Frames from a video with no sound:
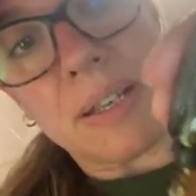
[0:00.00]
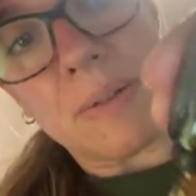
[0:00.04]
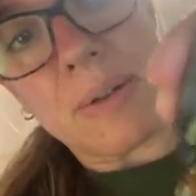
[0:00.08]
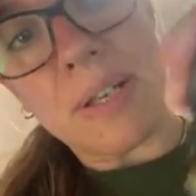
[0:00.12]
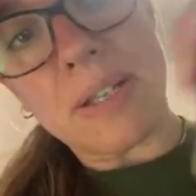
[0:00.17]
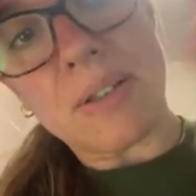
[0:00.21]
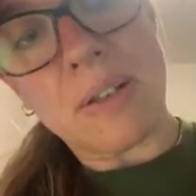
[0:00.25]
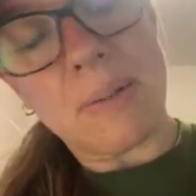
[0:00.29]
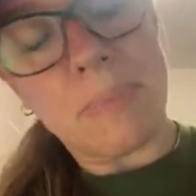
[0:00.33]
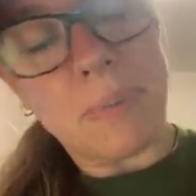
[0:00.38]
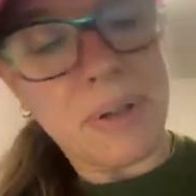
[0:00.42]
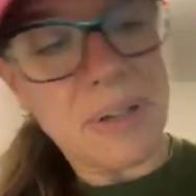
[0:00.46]

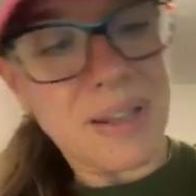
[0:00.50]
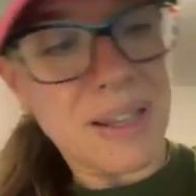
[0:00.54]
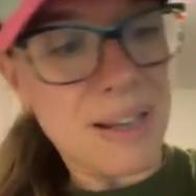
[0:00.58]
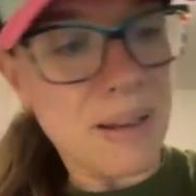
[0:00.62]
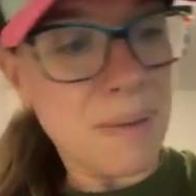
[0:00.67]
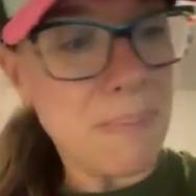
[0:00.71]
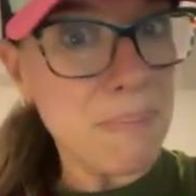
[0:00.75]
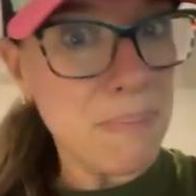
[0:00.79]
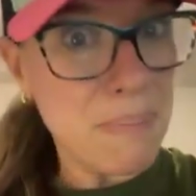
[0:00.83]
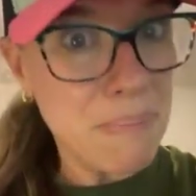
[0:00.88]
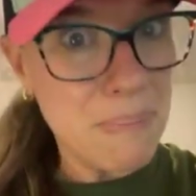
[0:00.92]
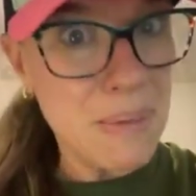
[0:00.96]
anyway. So I put
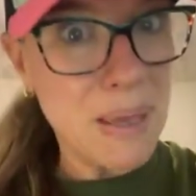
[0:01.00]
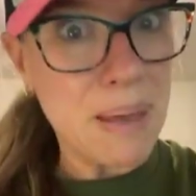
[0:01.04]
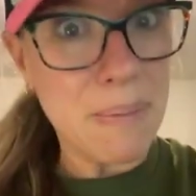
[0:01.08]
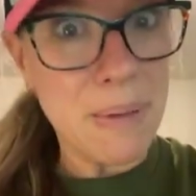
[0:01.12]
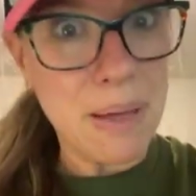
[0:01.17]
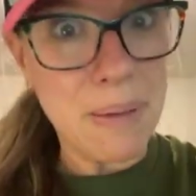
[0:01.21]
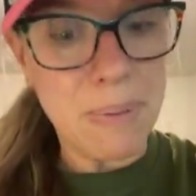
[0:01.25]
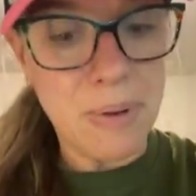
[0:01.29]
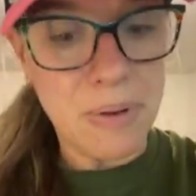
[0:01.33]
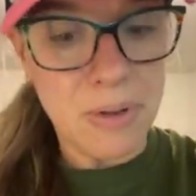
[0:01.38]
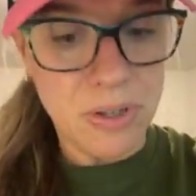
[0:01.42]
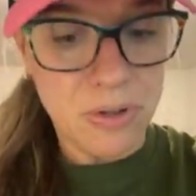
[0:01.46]
like
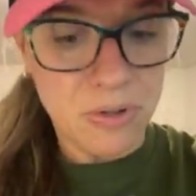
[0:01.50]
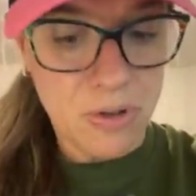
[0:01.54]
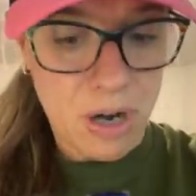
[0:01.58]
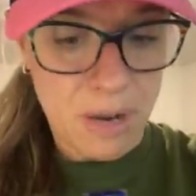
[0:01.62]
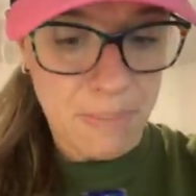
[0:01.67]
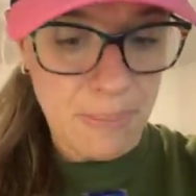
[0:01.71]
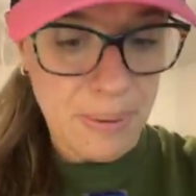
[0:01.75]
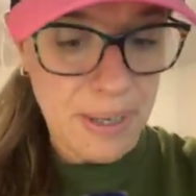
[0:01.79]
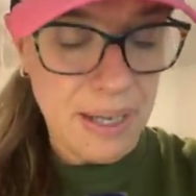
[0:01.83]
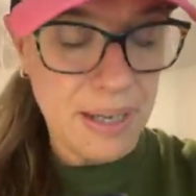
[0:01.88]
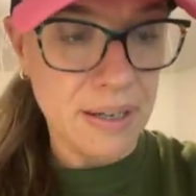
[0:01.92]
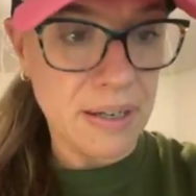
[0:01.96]
maybe about a
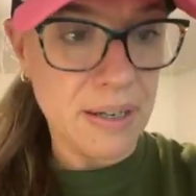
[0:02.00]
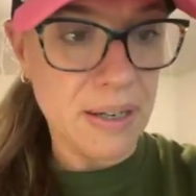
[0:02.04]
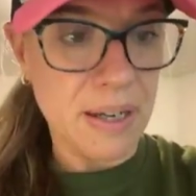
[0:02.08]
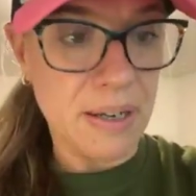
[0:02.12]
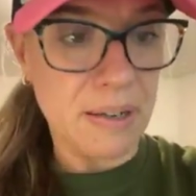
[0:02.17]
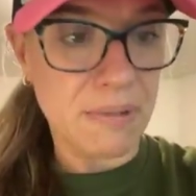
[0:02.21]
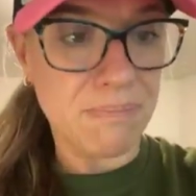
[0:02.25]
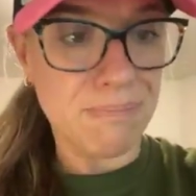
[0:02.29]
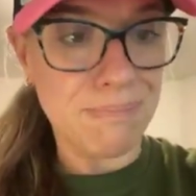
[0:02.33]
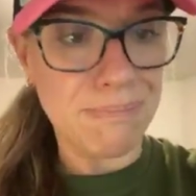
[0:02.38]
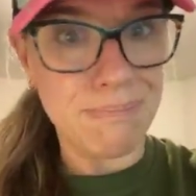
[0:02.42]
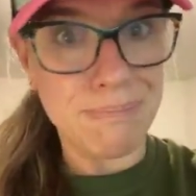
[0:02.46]
drop in,
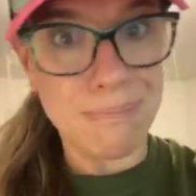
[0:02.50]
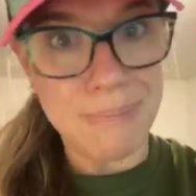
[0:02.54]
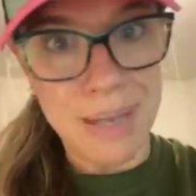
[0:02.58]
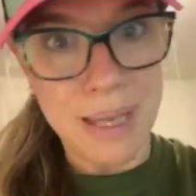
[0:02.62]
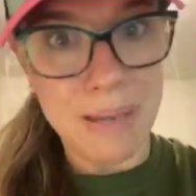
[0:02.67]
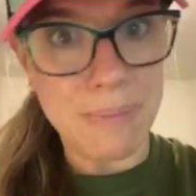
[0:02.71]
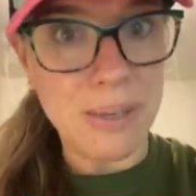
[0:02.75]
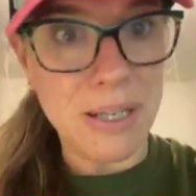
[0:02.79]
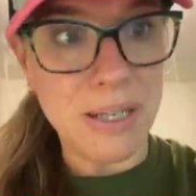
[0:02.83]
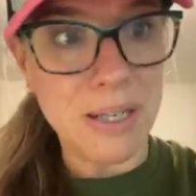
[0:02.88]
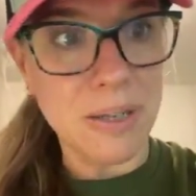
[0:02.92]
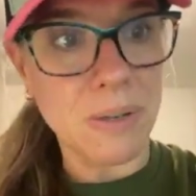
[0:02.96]

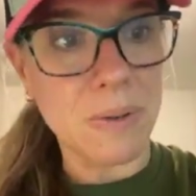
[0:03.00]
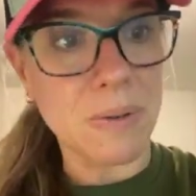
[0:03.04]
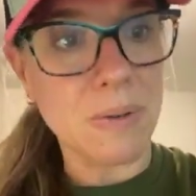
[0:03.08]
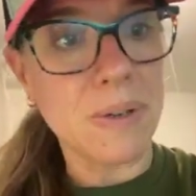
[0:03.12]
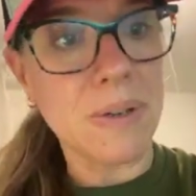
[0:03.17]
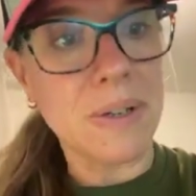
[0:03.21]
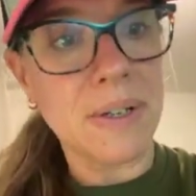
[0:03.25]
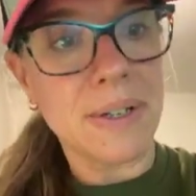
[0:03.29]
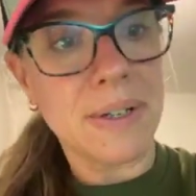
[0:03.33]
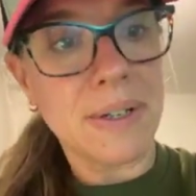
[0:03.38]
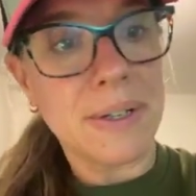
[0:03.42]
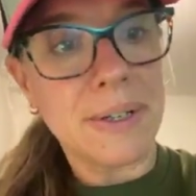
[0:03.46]
maybe 2.
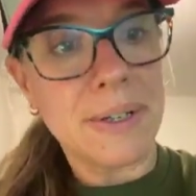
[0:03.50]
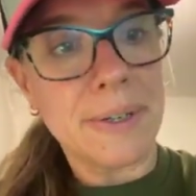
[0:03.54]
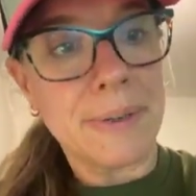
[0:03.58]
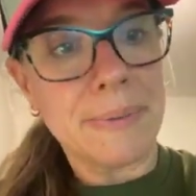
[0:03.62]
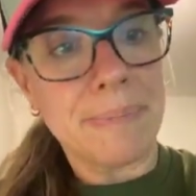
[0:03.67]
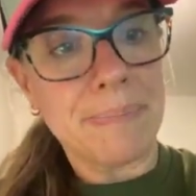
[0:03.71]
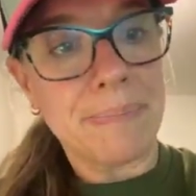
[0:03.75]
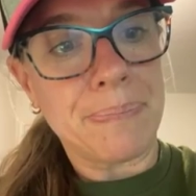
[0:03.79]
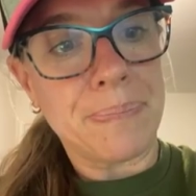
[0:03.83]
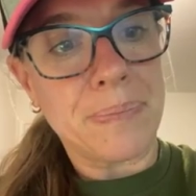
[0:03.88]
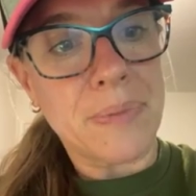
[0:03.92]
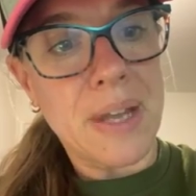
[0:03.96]

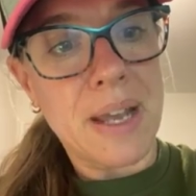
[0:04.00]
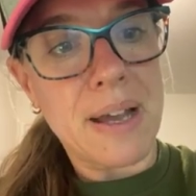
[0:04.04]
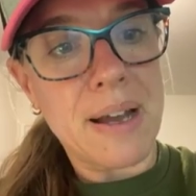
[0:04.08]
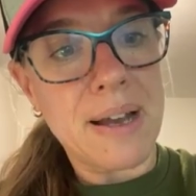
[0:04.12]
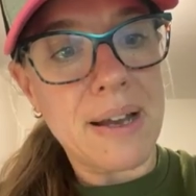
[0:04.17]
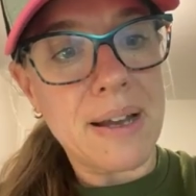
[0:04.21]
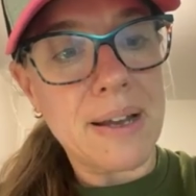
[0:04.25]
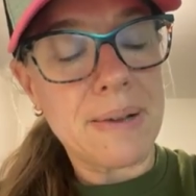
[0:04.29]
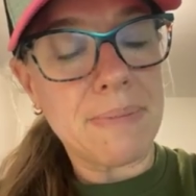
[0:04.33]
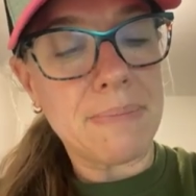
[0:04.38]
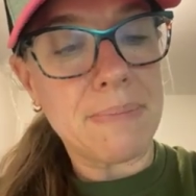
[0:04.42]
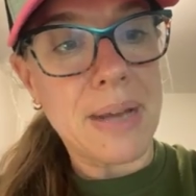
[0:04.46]

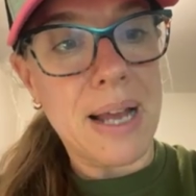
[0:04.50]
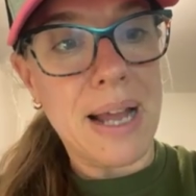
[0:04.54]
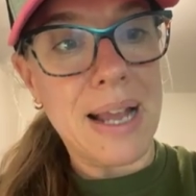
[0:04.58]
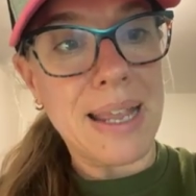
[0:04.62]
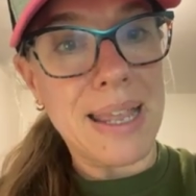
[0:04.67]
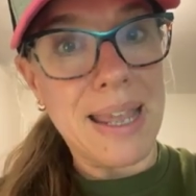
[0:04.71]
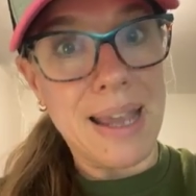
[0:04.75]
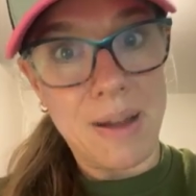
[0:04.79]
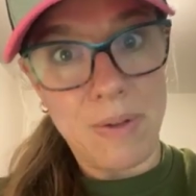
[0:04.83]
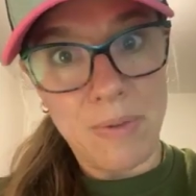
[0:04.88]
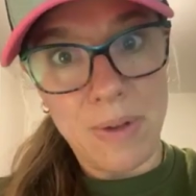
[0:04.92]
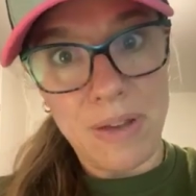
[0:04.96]
I
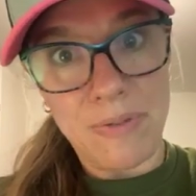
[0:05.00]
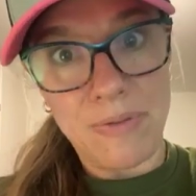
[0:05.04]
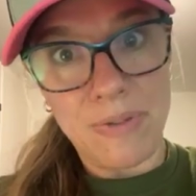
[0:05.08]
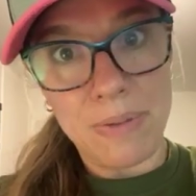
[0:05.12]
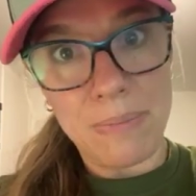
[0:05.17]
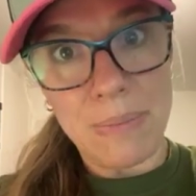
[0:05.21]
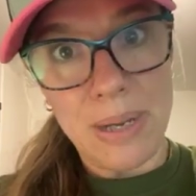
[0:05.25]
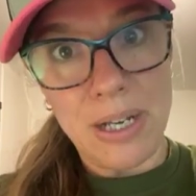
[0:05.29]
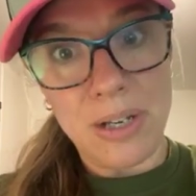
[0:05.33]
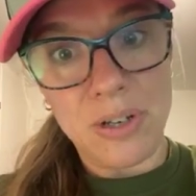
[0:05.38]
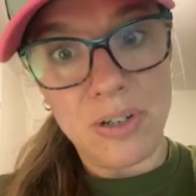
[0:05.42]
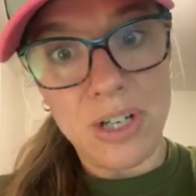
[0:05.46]
can't wait
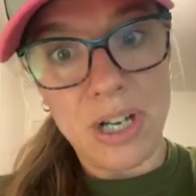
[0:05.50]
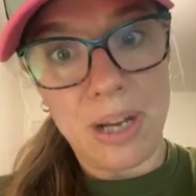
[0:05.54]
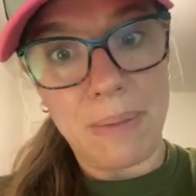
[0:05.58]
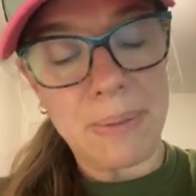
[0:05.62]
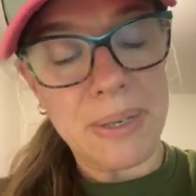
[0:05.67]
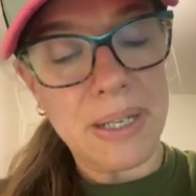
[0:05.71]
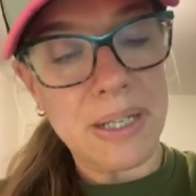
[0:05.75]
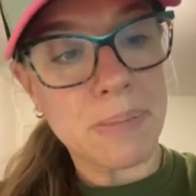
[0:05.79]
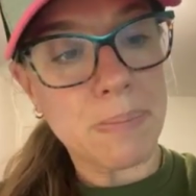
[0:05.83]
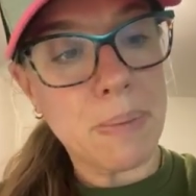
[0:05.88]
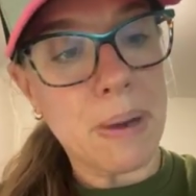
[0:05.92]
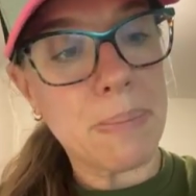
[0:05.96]
for my new
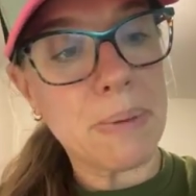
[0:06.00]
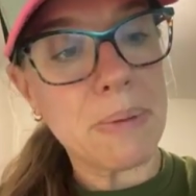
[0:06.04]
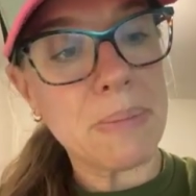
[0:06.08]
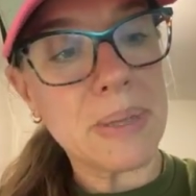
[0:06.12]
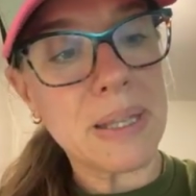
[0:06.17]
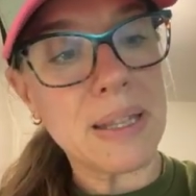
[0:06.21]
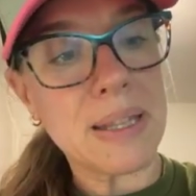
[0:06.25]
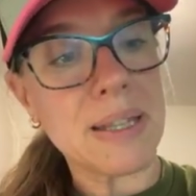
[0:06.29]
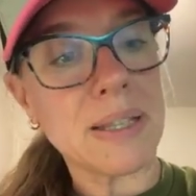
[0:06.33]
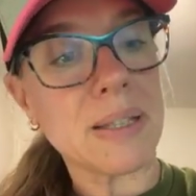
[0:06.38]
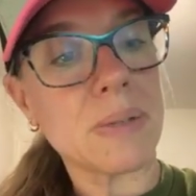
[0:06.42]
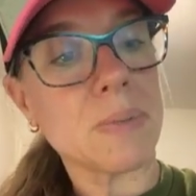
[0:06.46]
Japanese
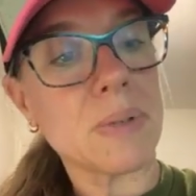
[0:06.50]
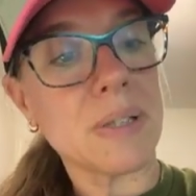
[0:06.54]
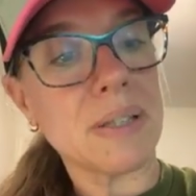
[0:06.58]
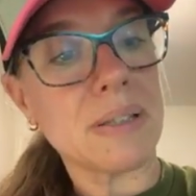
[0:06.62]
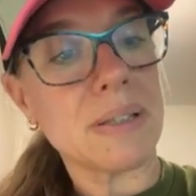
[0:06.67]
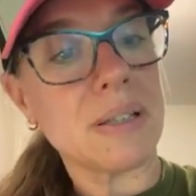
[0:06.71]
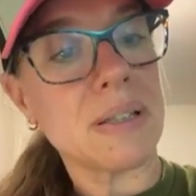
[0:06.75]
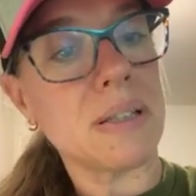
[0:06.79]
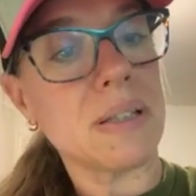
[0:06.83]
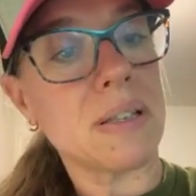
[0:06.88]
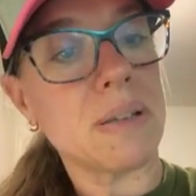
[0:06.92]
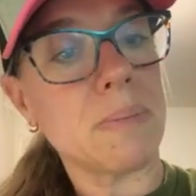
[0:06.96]
peppermint. This
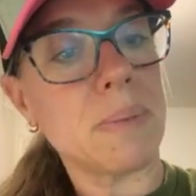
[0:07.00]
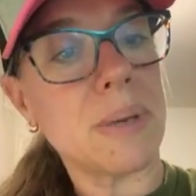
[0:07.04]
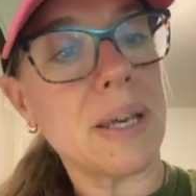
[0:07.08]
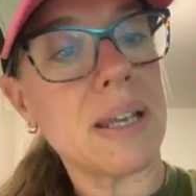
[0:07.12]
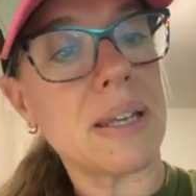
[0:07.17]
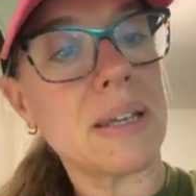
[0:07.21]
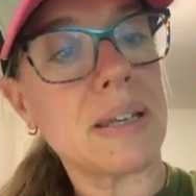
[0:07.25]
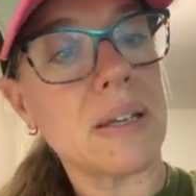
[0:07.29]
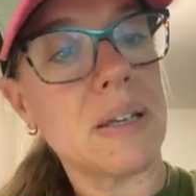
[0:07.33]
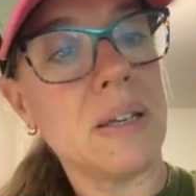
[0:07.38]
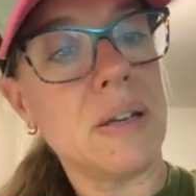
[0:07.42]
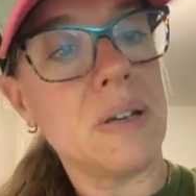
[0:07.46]
one's a little
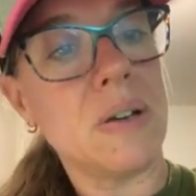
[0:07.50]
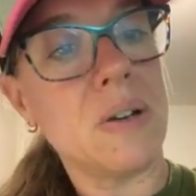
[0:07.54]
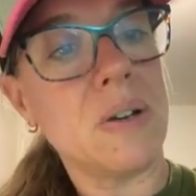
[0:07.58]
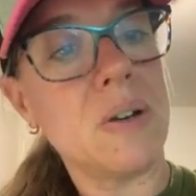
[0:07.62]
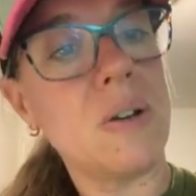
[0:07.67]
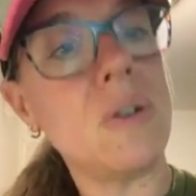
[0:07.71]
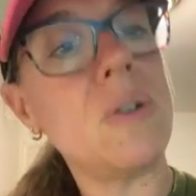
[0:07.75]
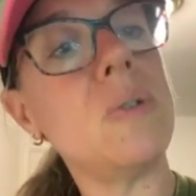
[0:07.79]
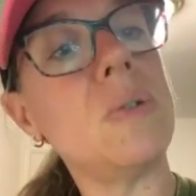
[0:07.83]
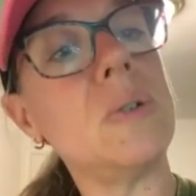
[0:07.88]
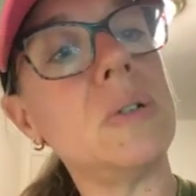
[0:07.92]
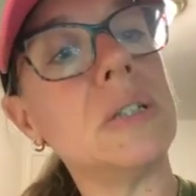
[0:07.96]
bit
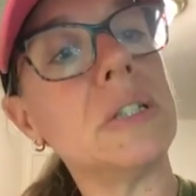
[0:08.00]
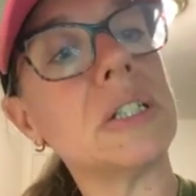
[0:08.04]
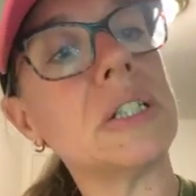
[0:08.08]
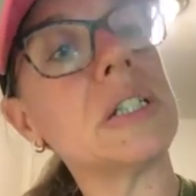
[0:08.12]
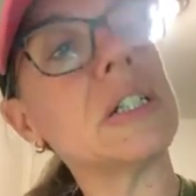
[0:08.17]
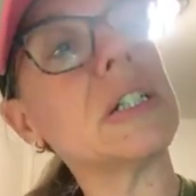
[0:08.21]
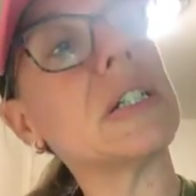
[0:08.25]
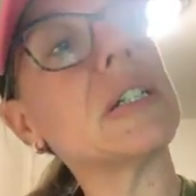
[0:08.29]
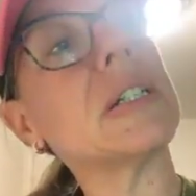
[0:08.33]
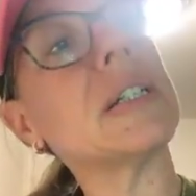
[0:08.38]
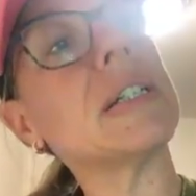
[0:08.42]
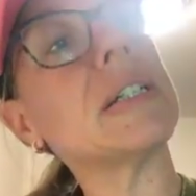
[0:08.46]

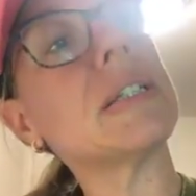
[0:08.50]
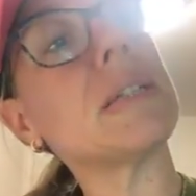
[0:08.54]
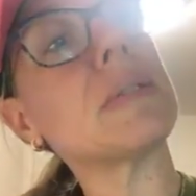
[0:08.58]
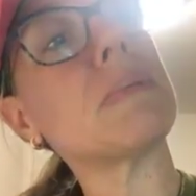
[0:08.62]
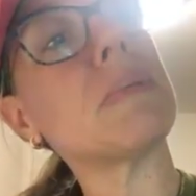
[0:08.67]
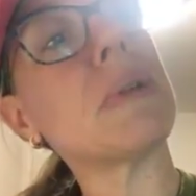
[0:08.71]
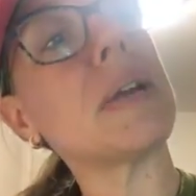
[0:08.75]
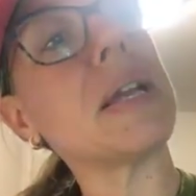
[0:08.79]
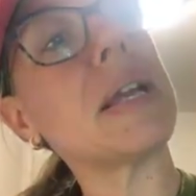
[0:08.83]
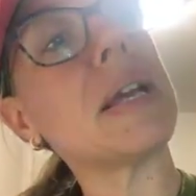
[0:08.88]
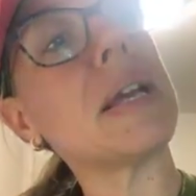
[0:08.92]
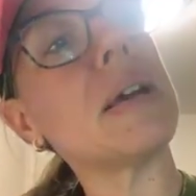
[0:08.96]
older.
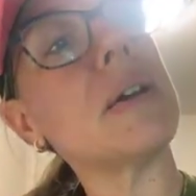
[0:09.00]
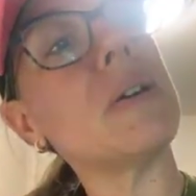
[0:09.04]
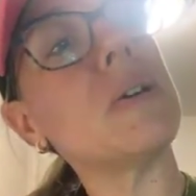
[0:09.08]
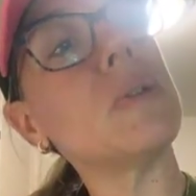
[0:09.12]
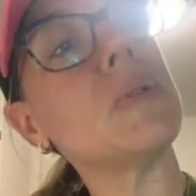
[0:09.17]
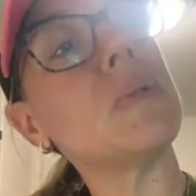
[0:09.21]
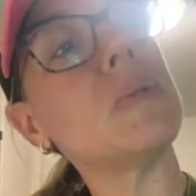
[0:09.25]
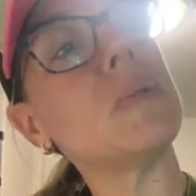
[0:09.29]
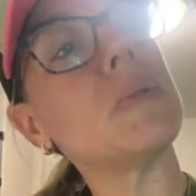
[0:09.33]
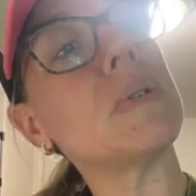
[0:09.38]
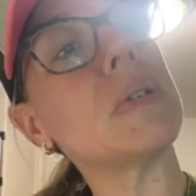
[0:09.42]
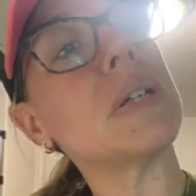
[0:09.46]
It's running
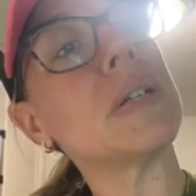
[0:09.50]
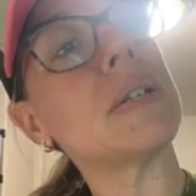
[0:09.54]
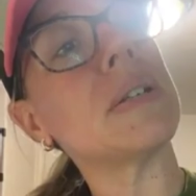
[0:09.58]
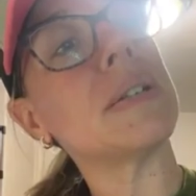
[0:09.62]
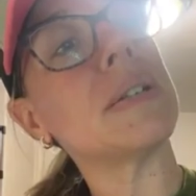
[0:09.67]
out.